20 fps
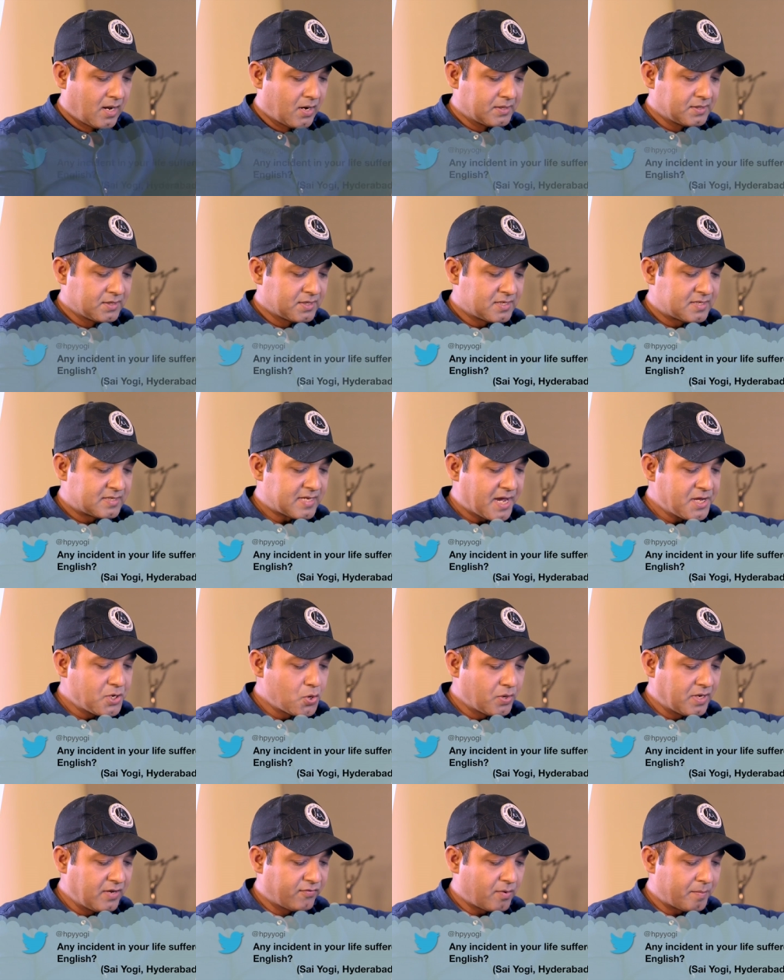All right, this is Sai
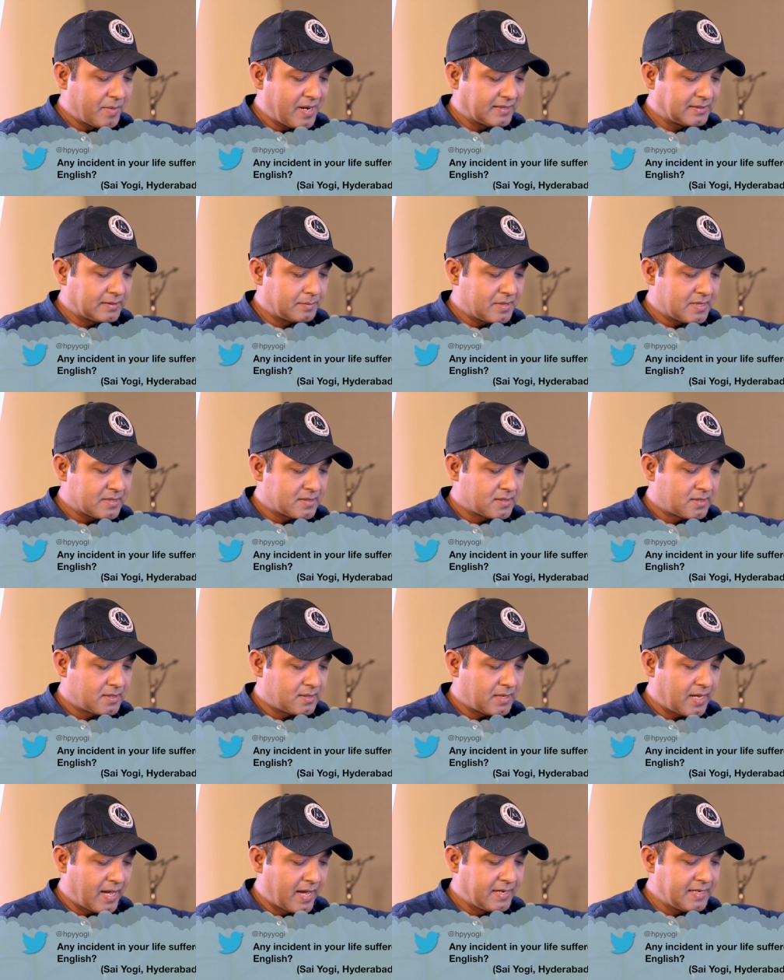Yogi from Hyderabad,
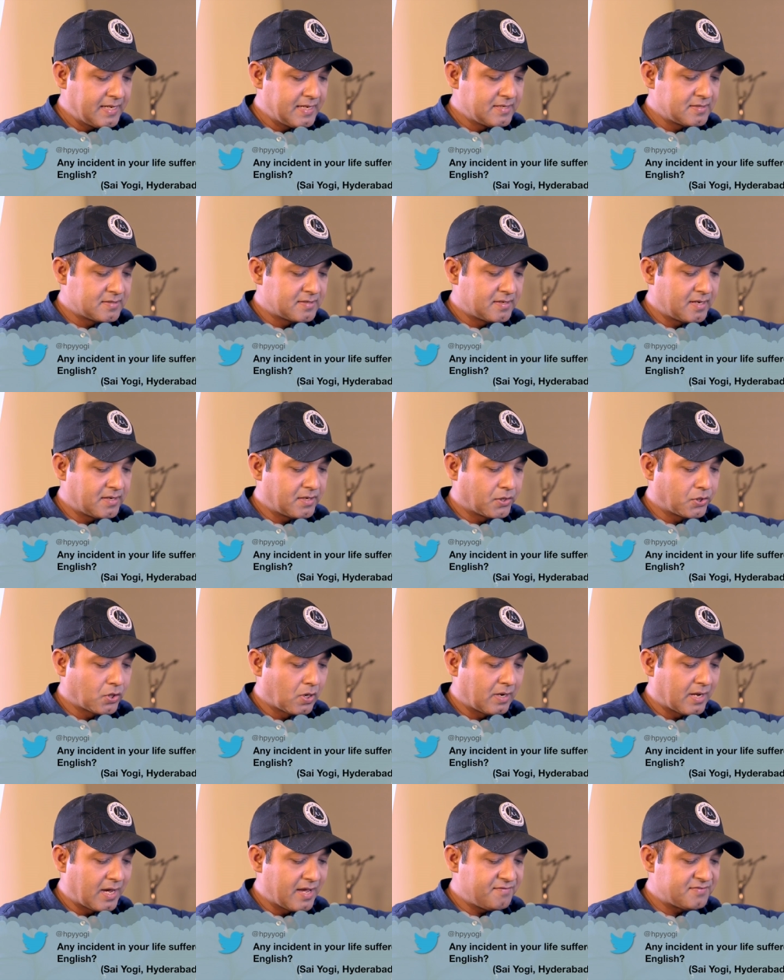sir. Any incident in your
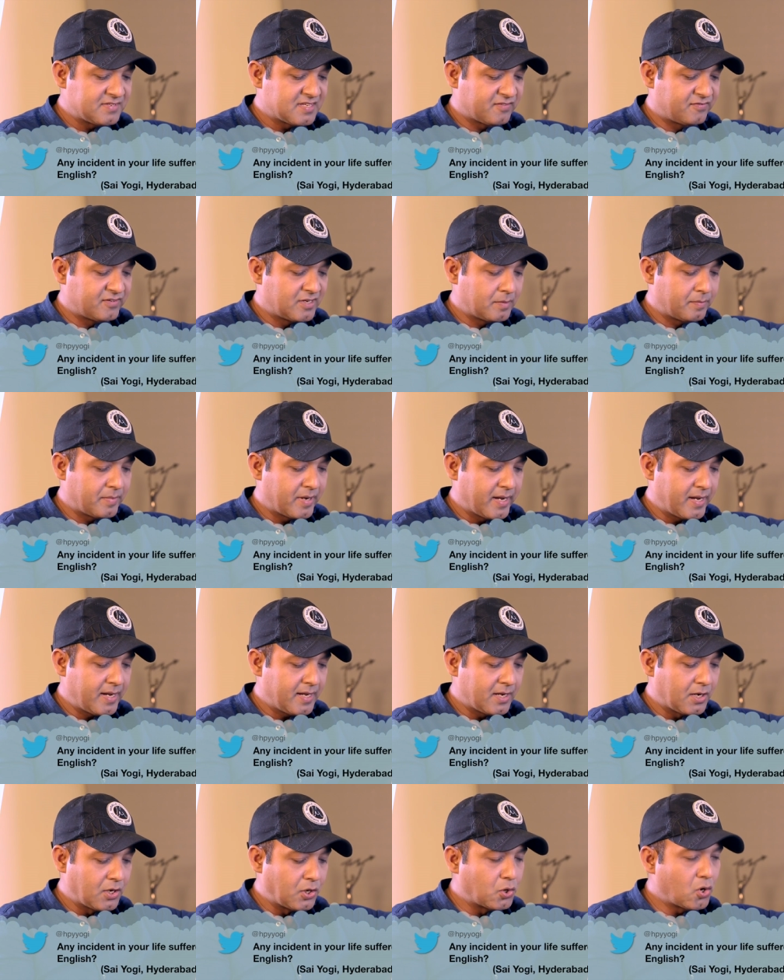life suffered
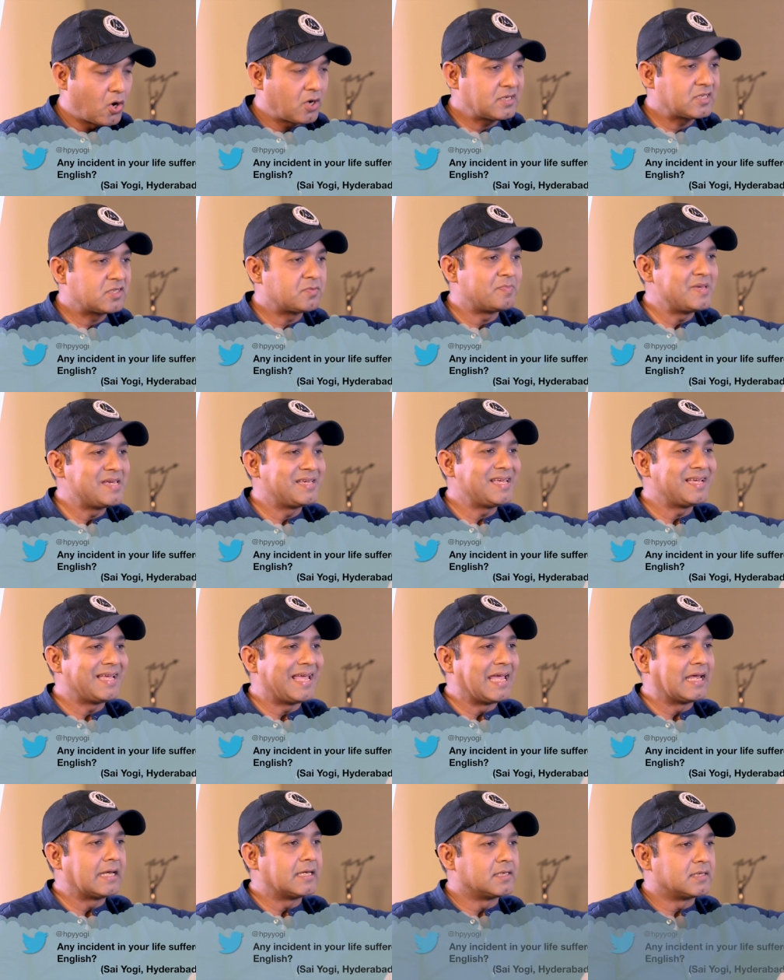by not speaking
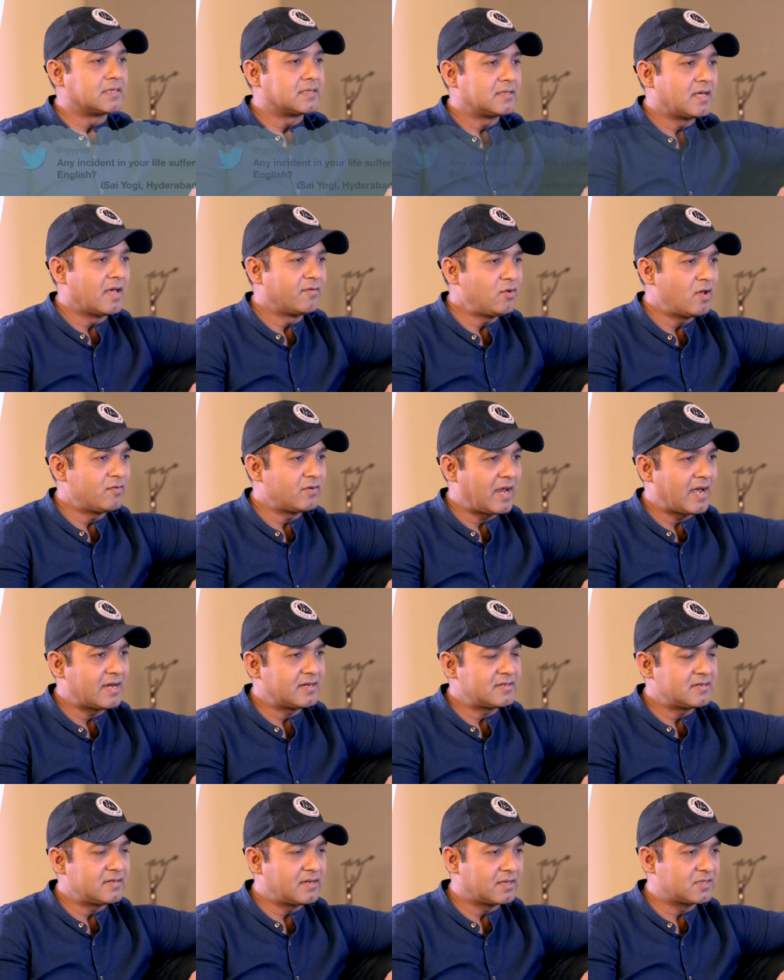English? Have you ever
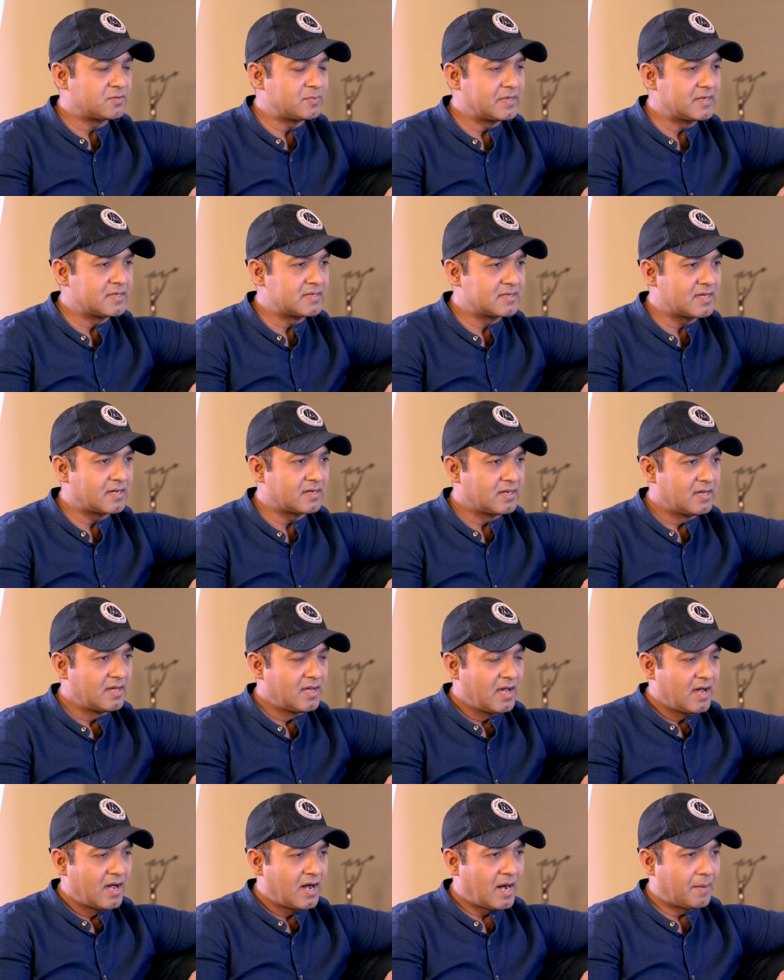had an experience that
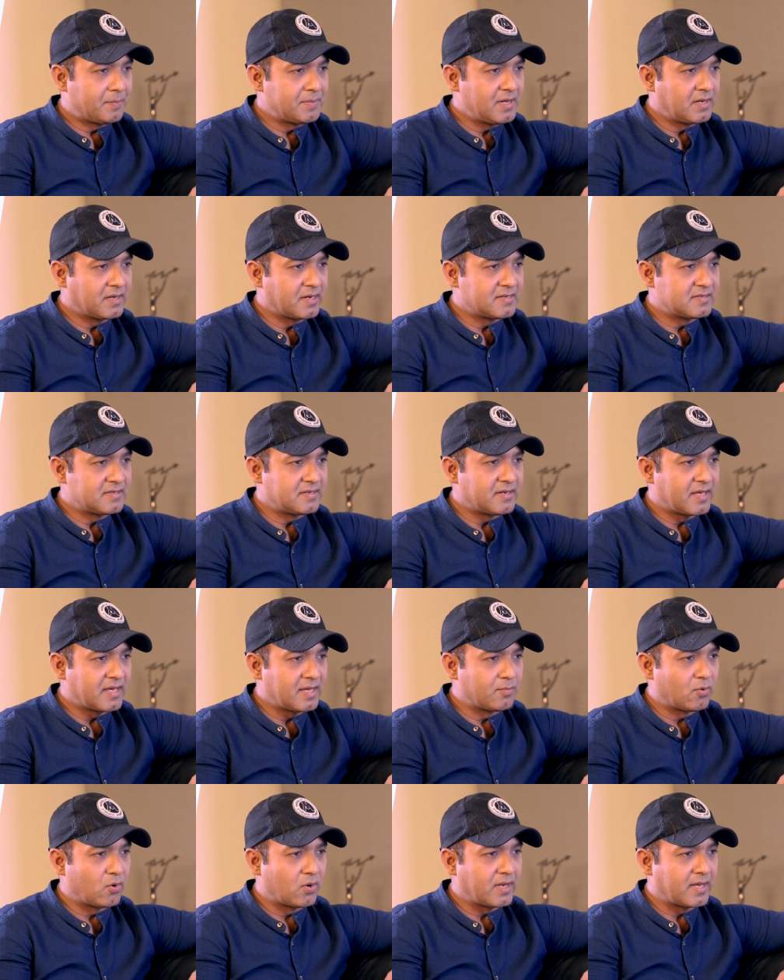aapne angrezi
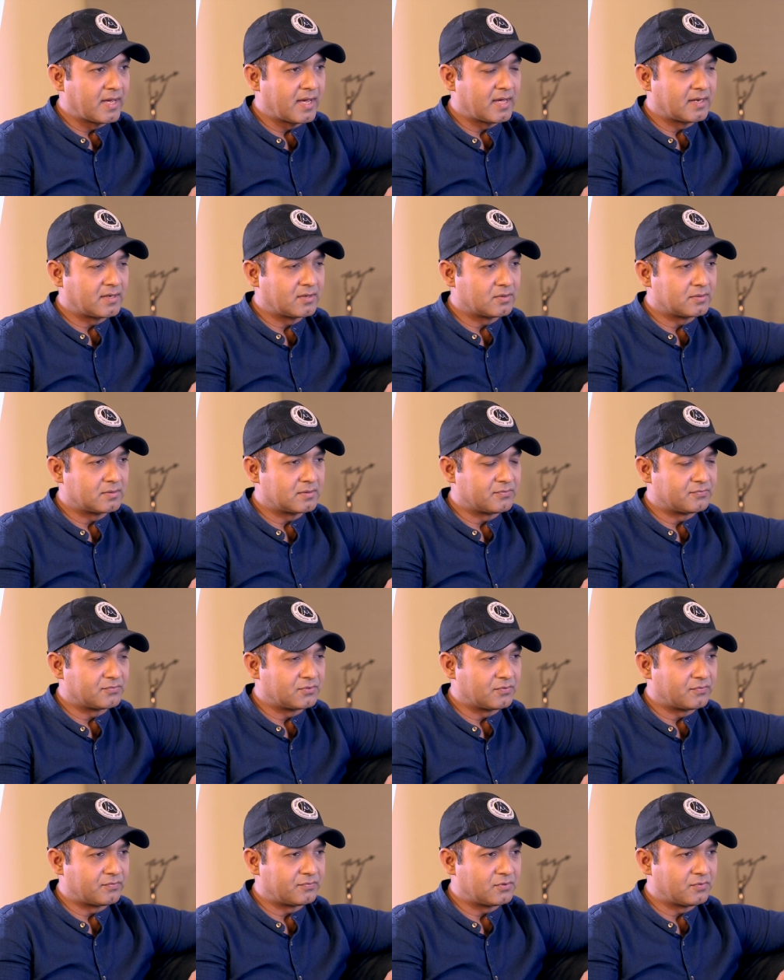nahi boli hai and
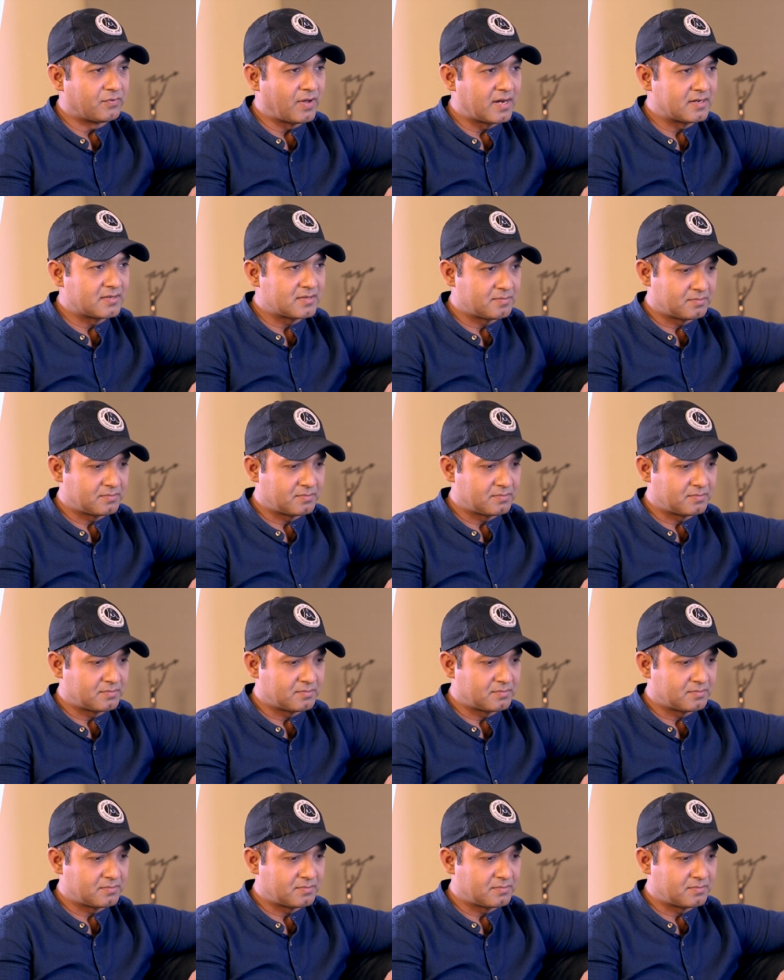you had